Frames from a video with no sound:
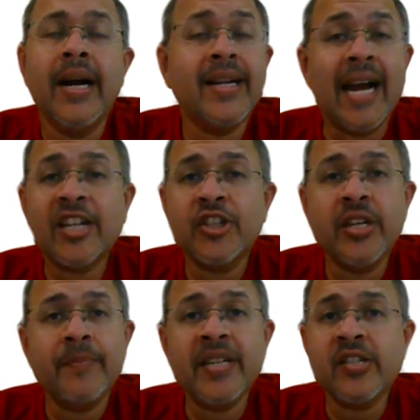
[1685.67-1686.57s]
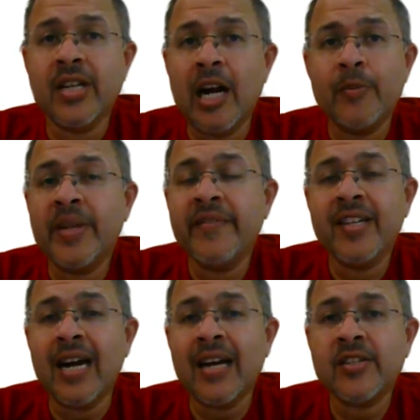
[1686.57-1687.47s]
It actually depends on how many
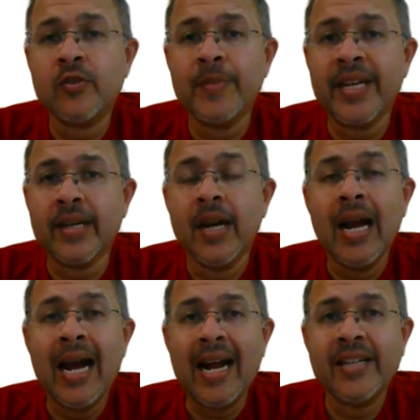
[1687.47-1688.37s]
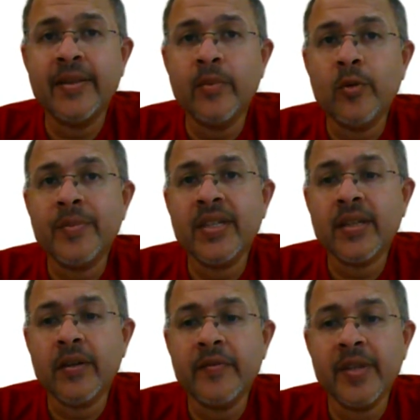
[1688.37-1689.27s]
we are asked to make. At the
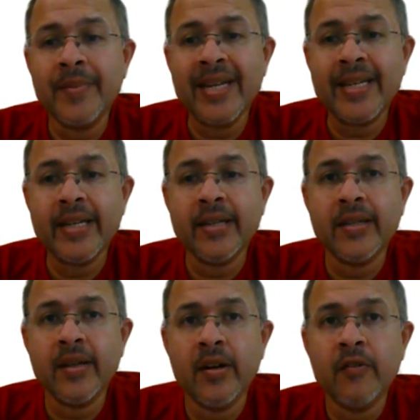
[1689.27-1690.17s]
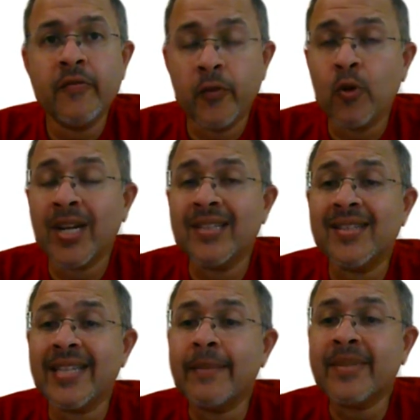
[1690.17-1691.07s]
moment, we are making 4 at
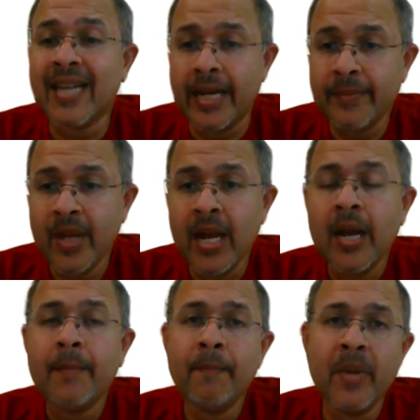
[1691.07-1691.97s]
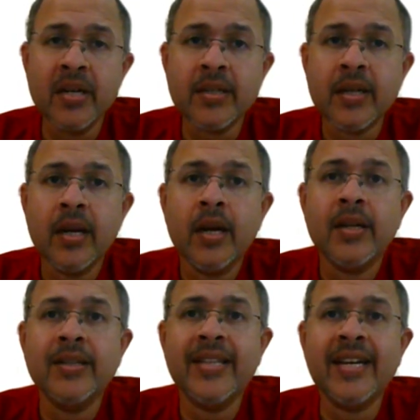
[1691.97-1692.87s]
the same time, but
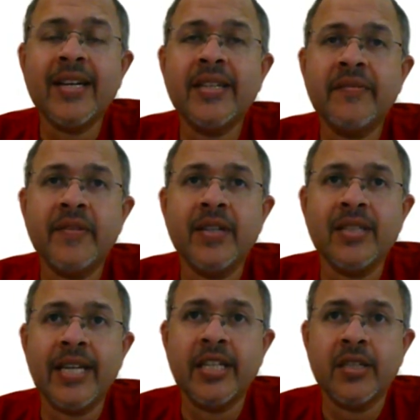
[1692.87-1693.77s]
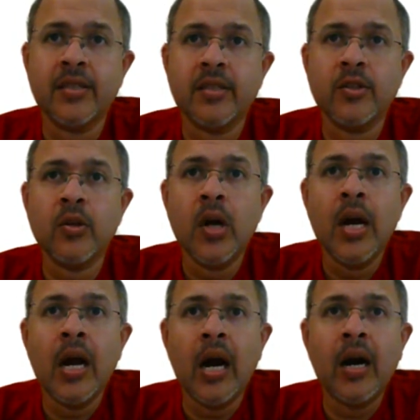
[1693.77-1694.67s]
they are at different stages. So
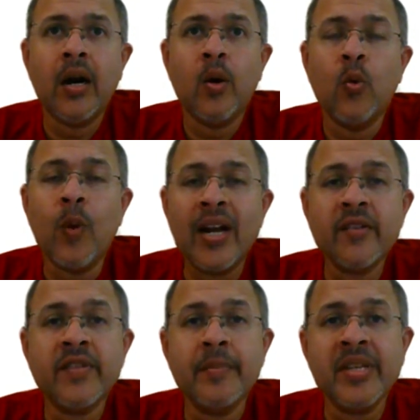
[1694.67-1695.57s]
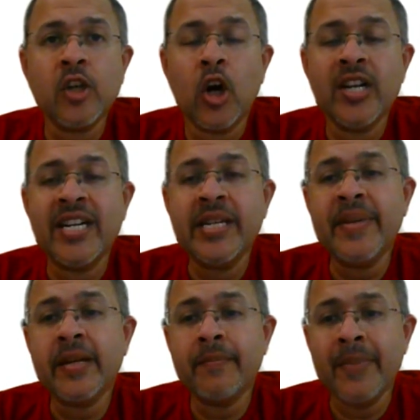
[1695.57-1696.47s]
one of them is already
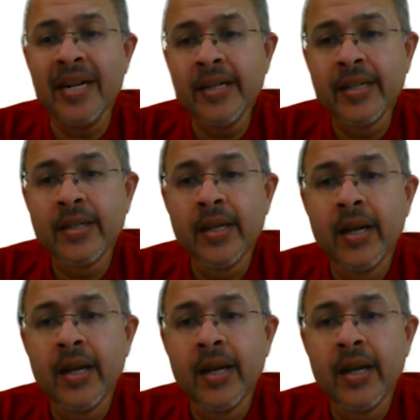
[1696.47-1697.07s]
being built.